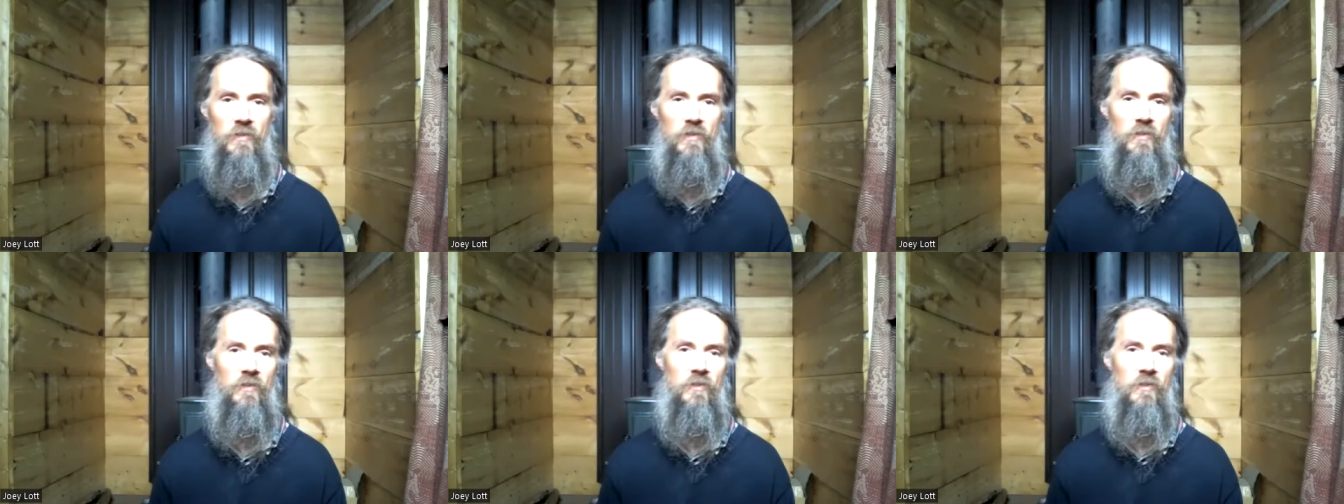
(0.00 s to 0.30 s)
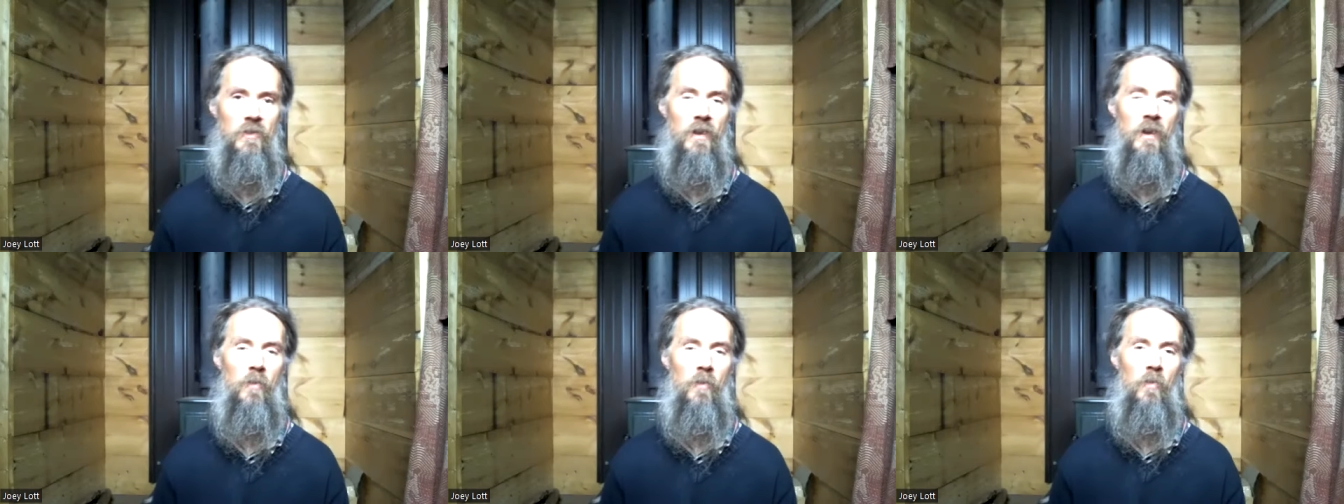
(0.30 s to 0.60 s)
that are
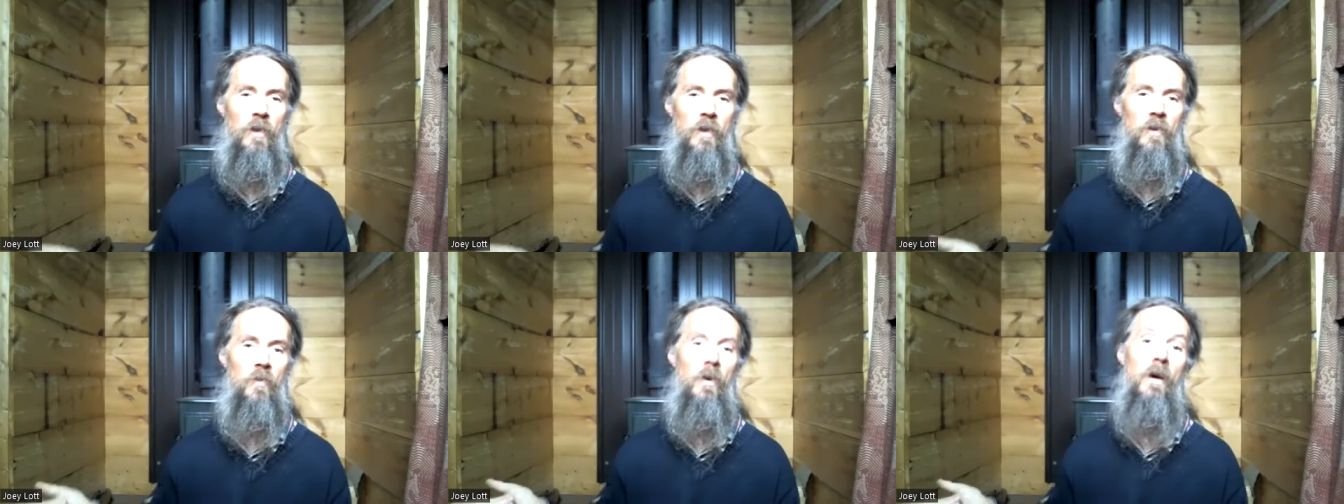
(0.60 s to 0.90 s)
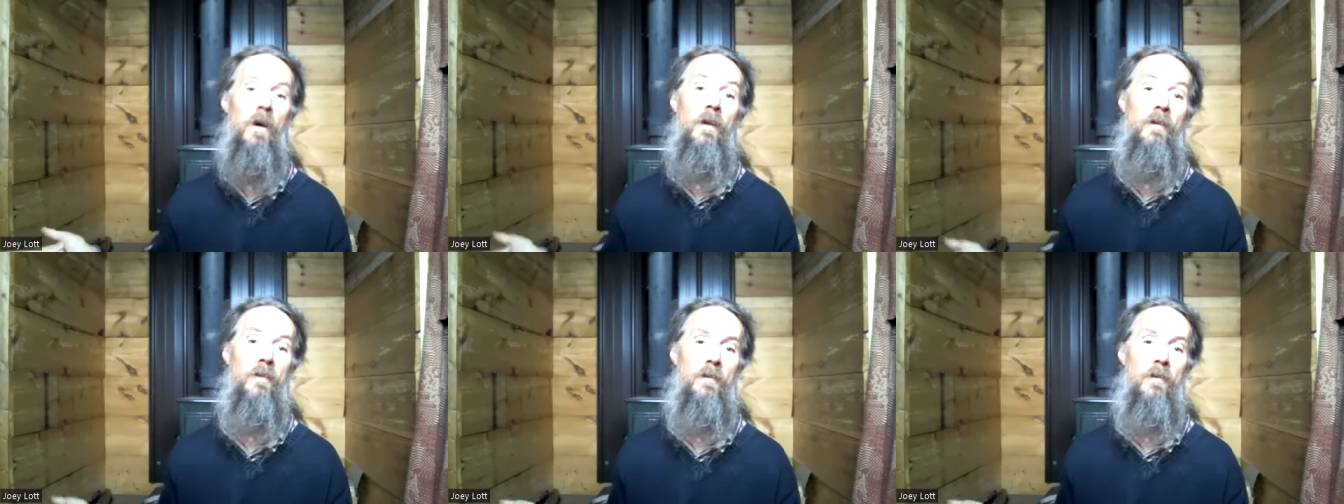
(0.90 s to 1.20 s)
not what you
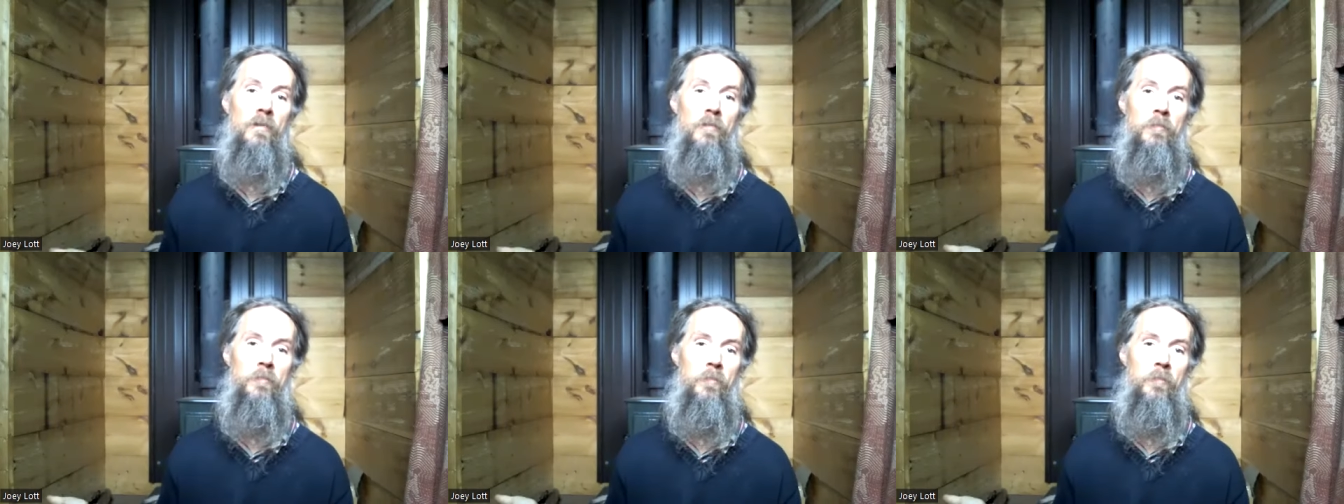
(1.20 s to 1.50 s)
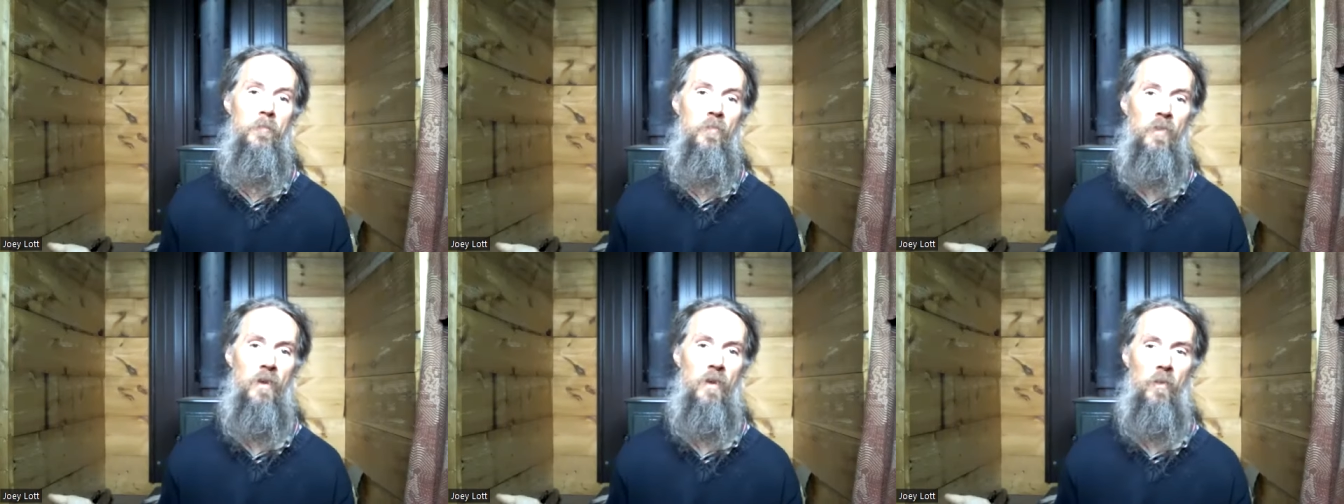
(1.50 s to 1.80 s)
want.
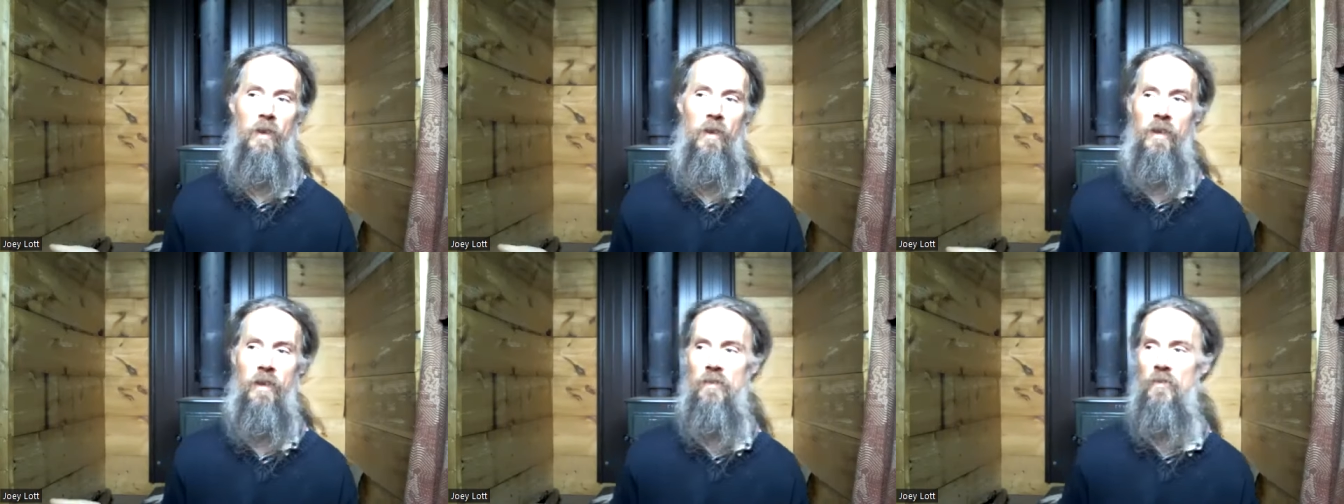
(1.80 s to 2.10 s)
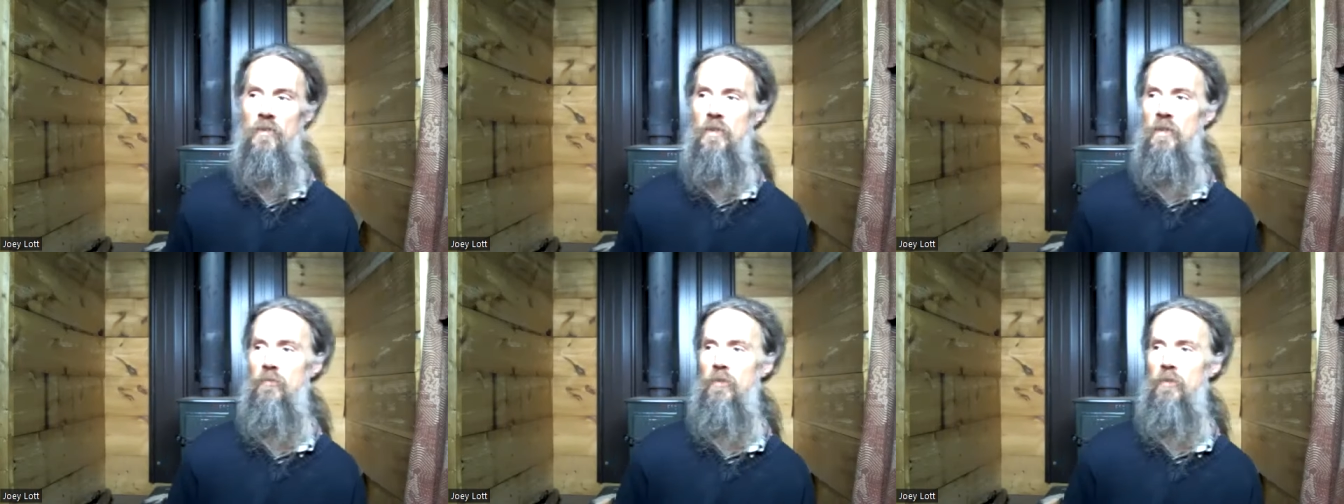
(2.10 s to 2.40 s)
Right?
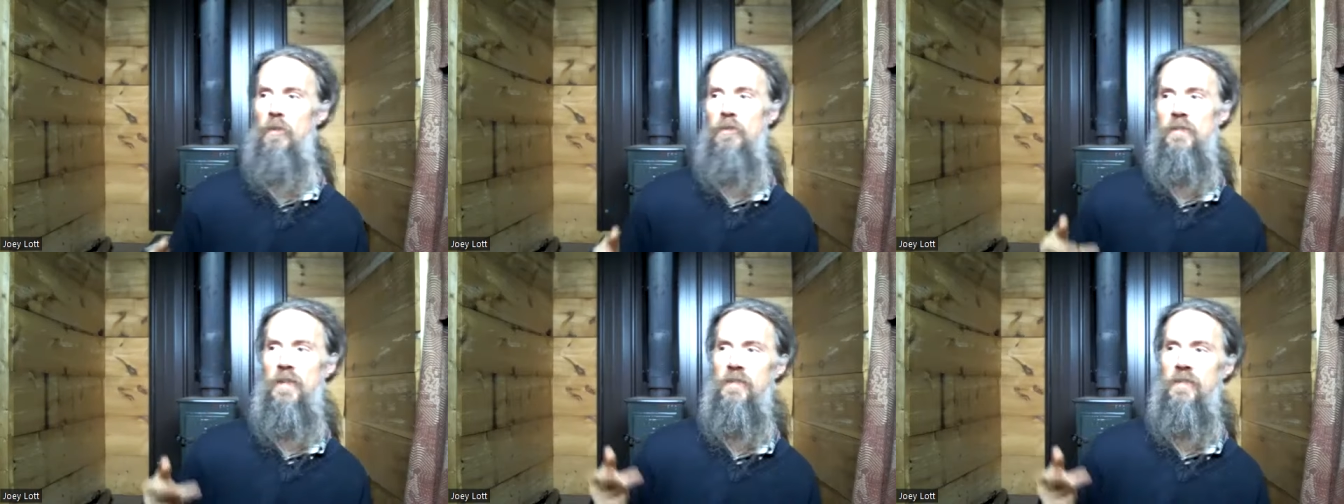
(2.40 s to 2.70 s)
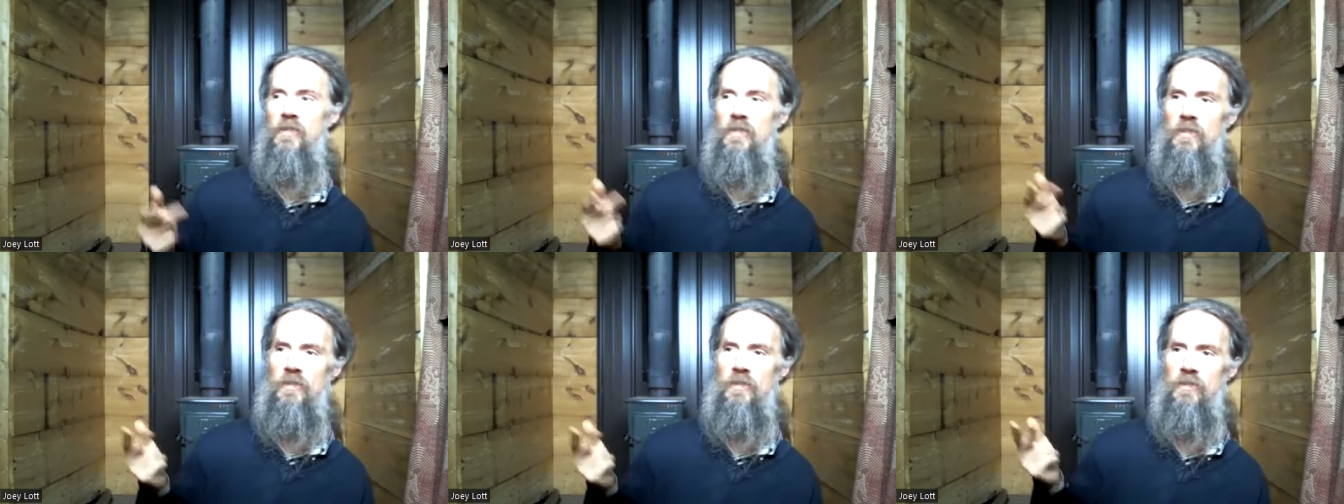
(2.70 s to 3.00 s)
You give your
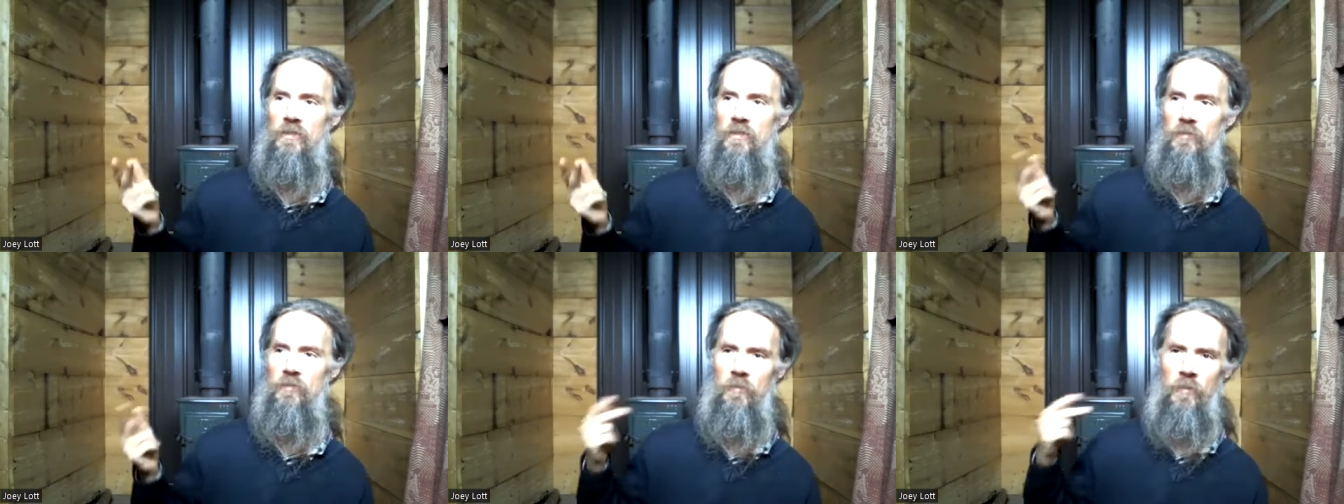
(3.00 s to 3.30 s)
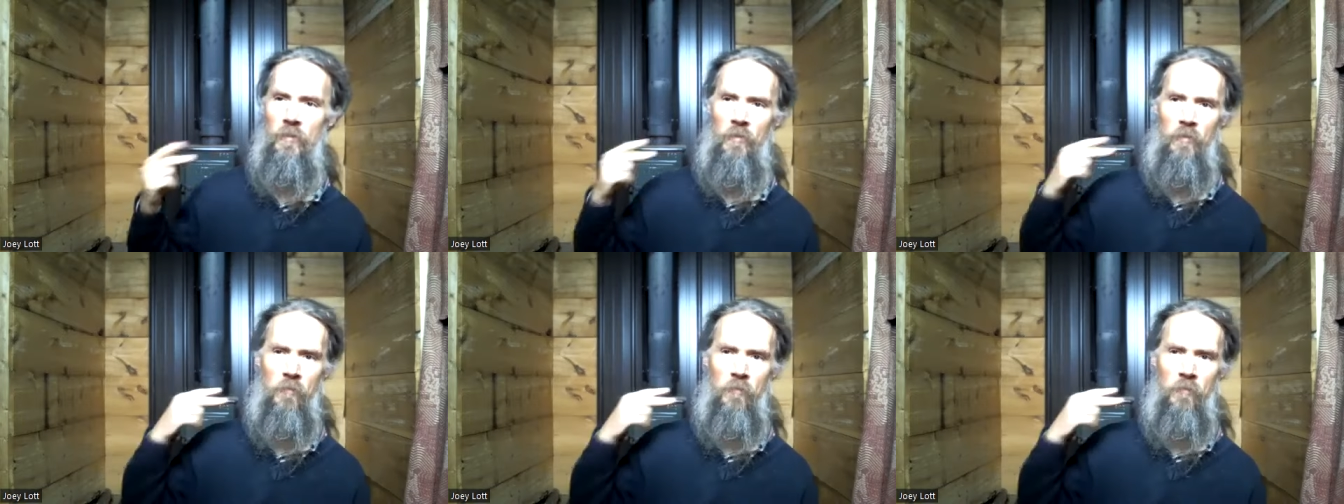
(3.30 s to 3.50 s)
attention to